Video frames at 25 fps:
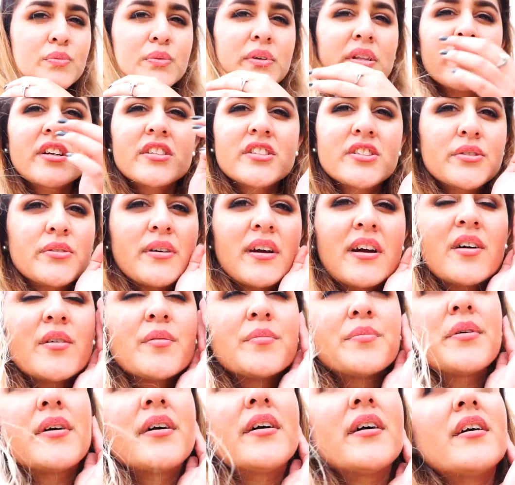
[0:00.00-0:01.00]
We looked
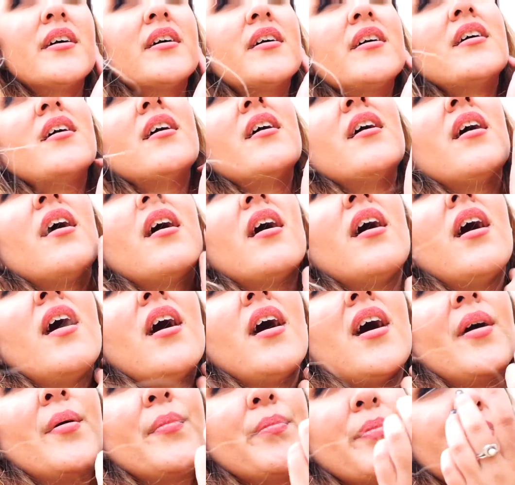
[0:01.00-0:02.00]
around, but
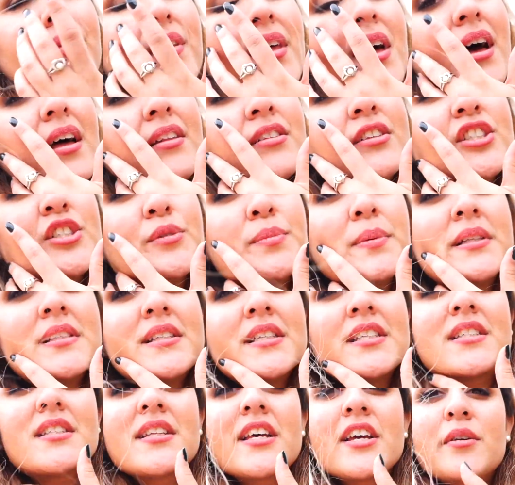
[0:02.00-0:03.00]
there's been
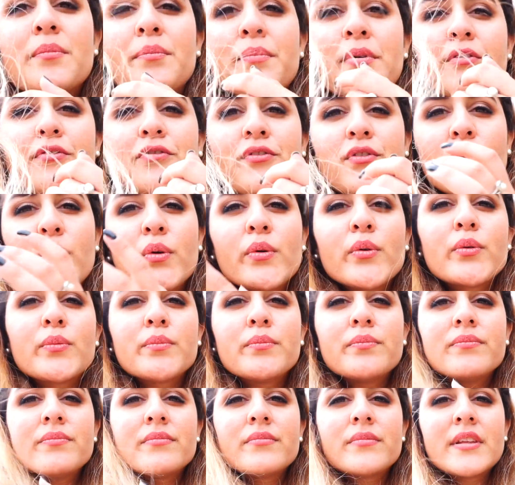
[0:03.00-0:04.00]
this like
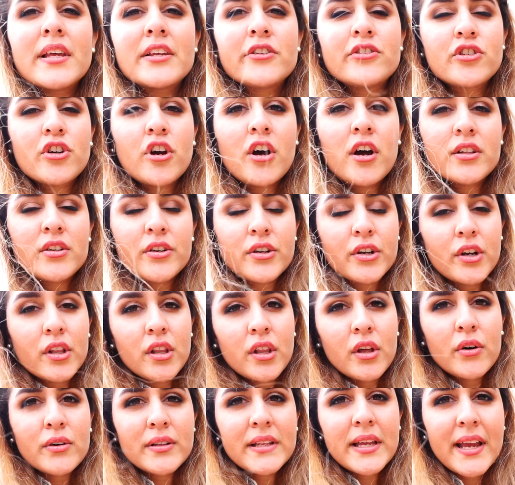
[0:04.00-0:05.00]
perfume that John, or
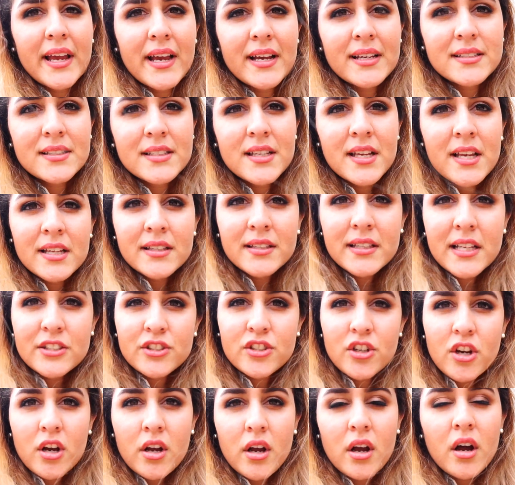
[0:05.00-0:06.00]
cologne I guess, that
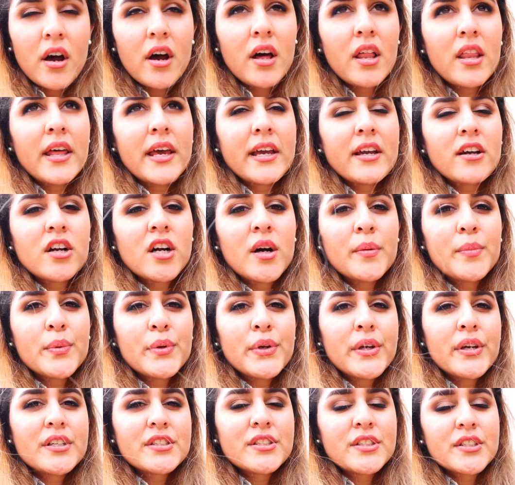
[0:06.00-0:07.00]
John got like a couple
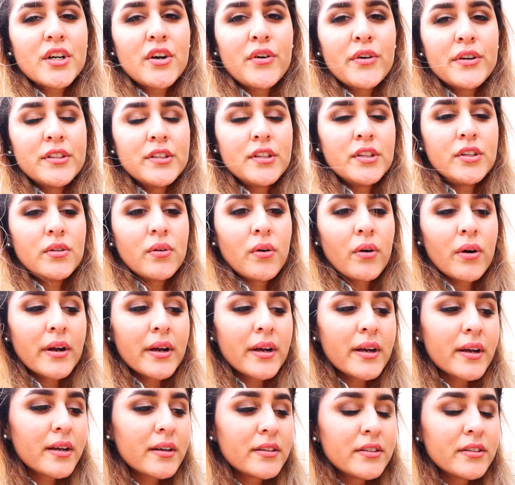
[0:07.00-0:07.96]
years ago in New York